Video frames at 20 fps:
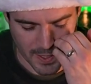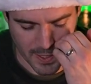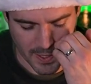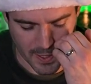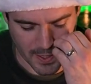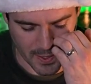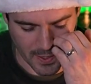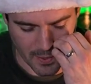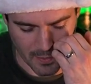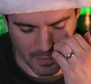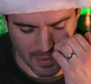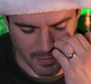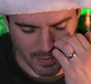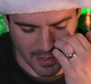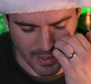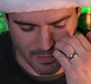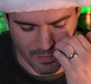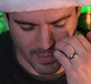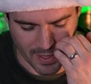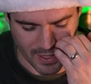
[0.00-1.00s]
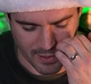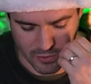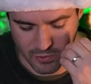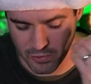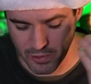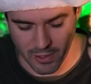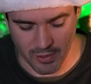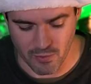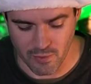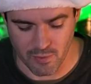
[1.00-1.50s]
Maybe that
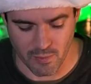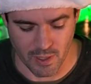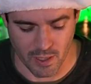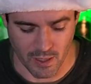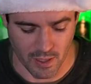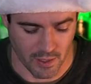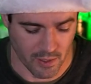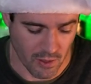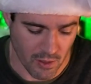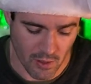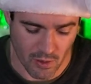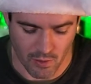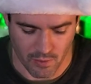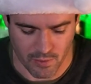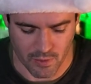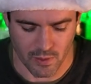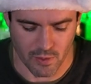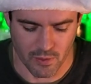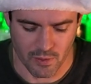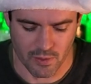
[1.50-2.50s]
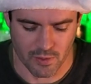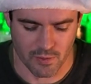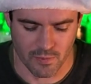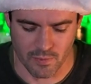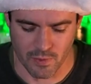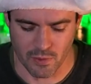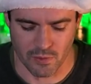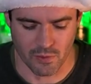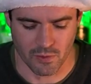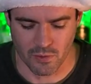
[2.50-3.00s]
triggered for me like, oh, this
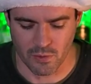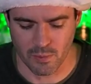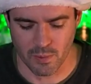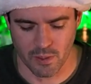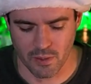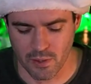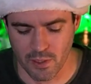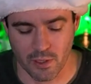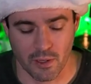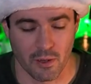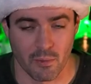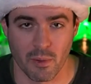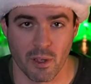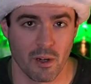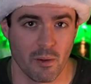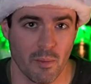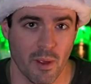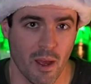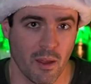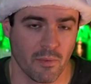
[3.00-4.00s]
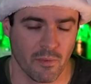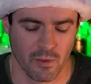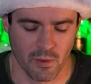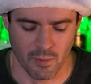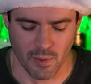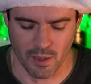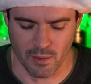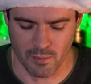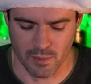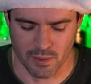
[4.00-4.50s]
feels a little bit thicker, better mouthfeel,
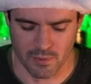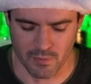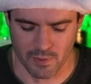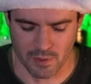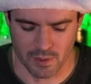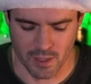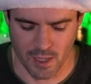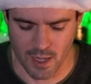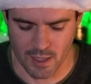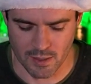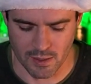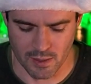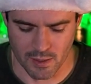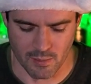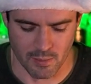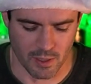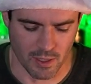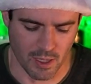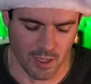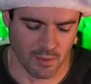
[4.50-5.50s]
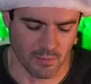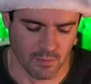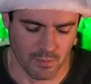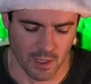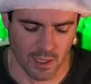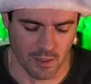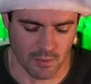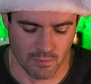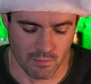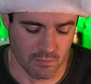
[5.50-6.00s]
better viscosity, but
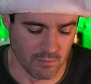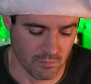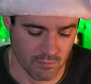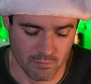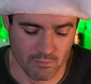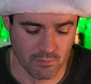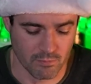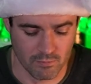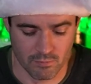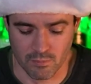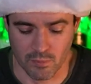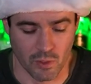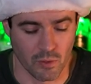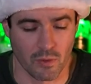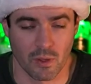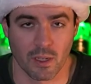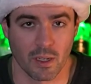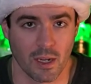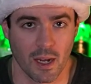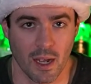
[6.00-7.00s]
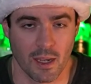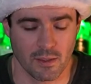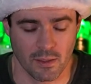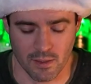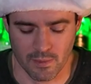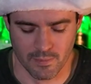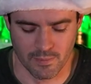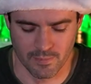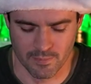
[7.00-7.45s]
I do think it has it.